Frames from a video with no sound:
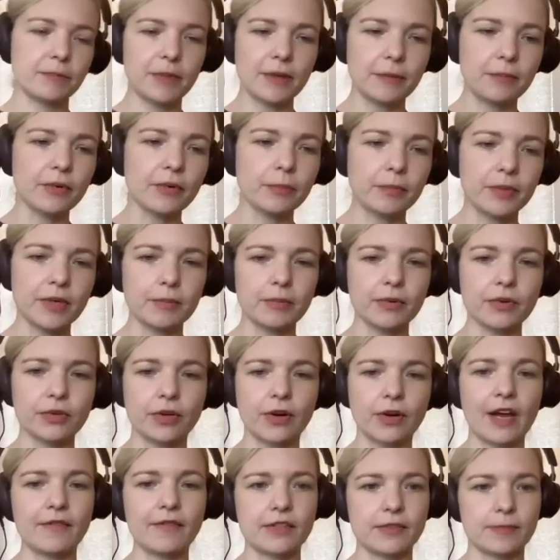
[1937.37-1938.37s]
People people
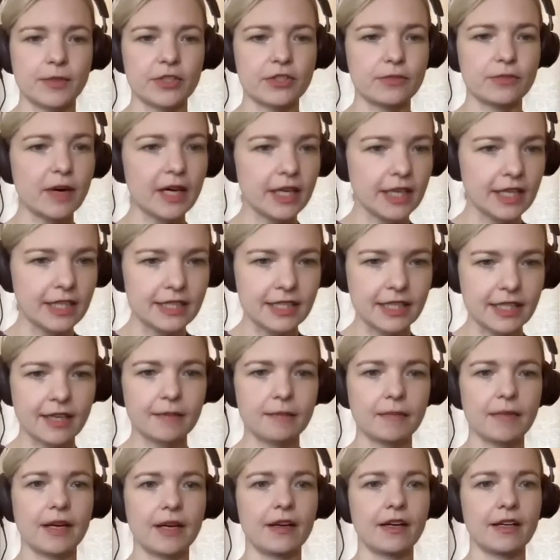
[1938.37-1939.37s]
don't have as much money to
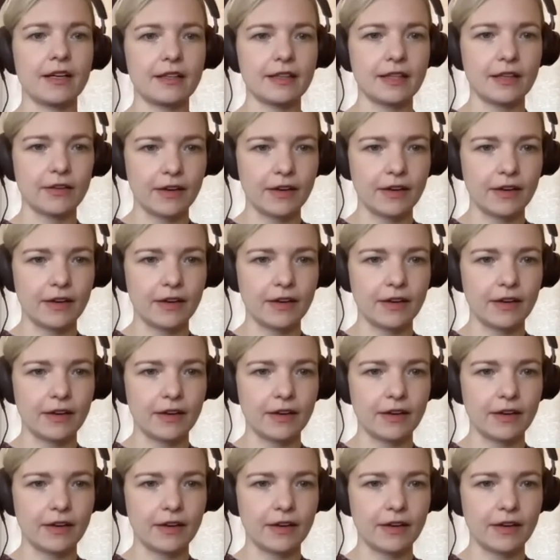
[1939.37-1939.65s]
get married.